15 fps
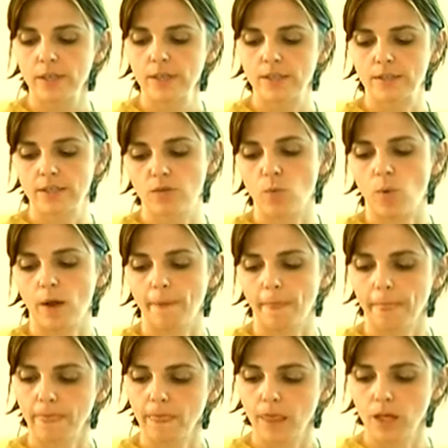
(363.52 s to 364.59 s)
is this one.
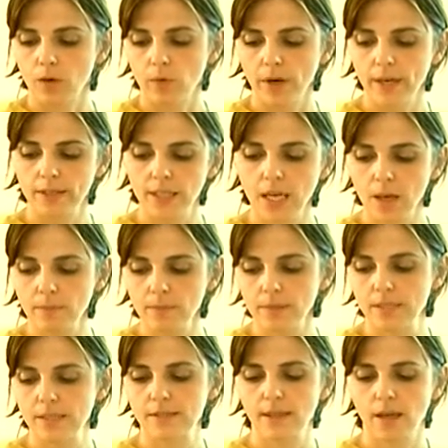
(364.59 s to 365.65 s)
The REDIAM
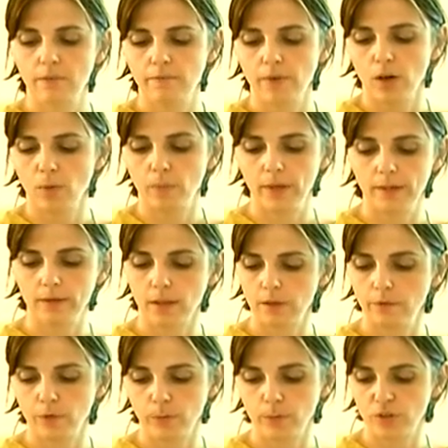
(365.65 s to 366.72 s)
is the Environmental
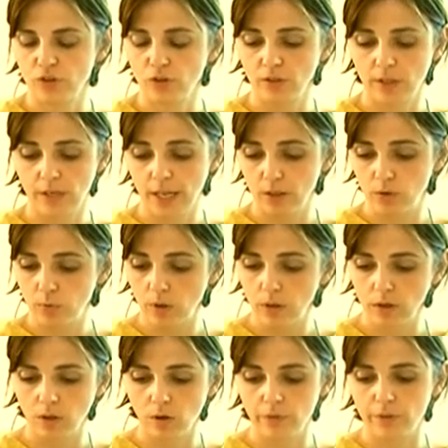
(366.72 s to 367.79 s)
Information
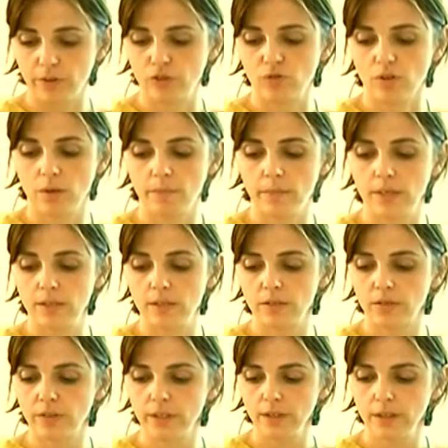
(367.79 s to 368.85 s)
Network of Regional
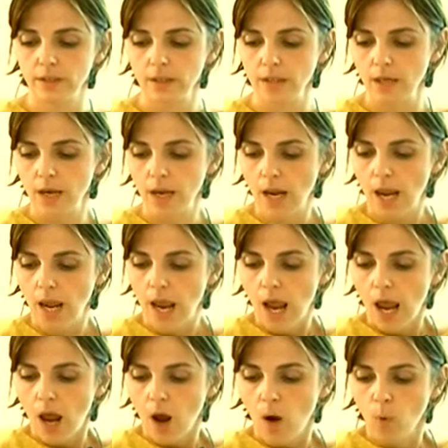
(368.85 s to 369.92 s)
Ministry,
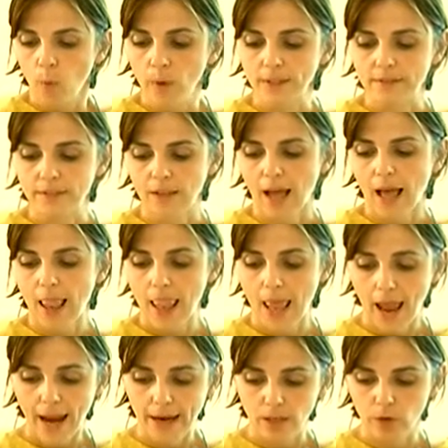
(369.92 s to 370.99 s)
with a
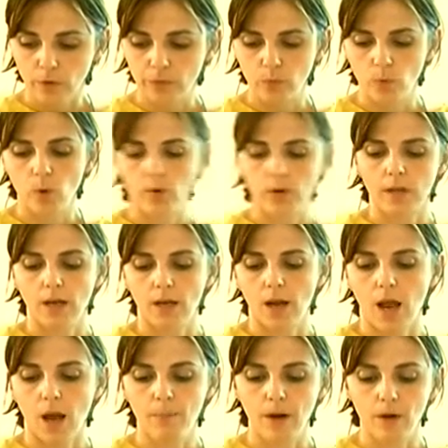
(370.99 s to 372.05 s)
line of work
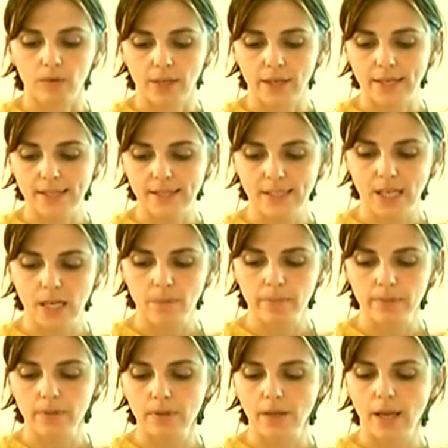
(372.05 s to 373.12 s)
about
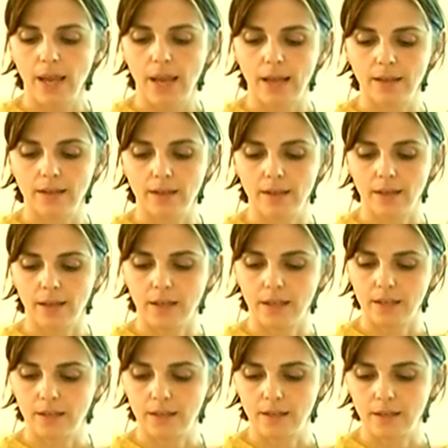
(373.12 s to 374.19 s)
landscape, and
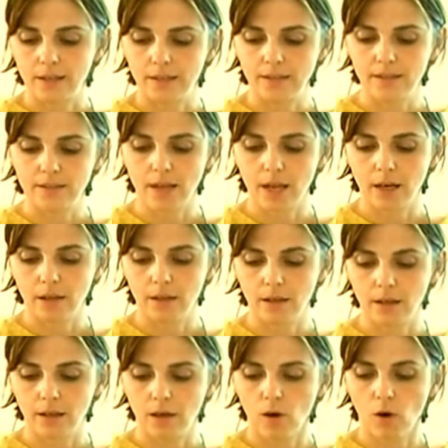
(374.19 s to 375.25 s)
this
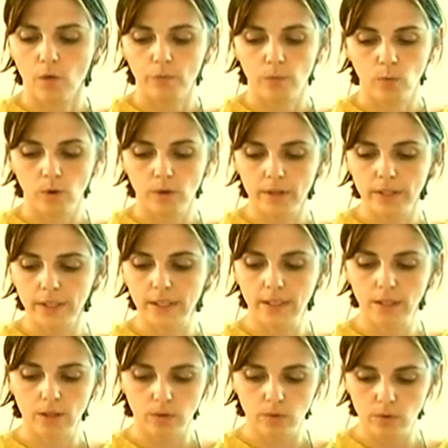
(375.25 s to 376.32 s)
line of work
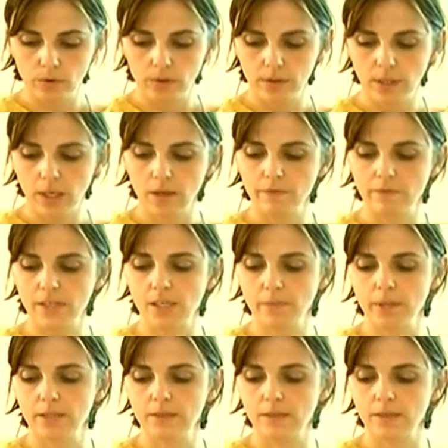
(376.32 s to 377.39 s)
includes the
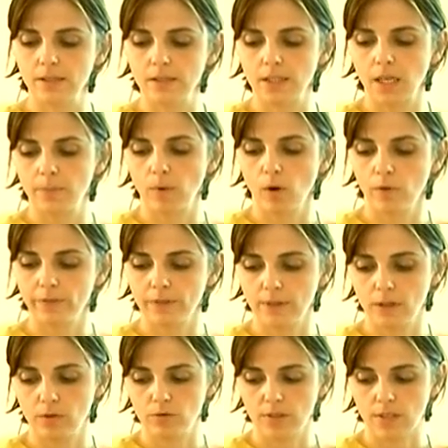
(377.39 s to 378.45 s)
visibility system of
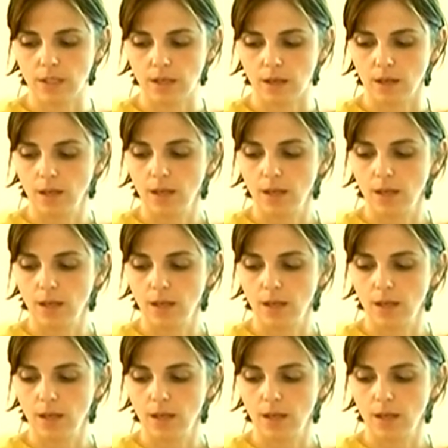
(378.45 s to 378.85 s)
Andalusia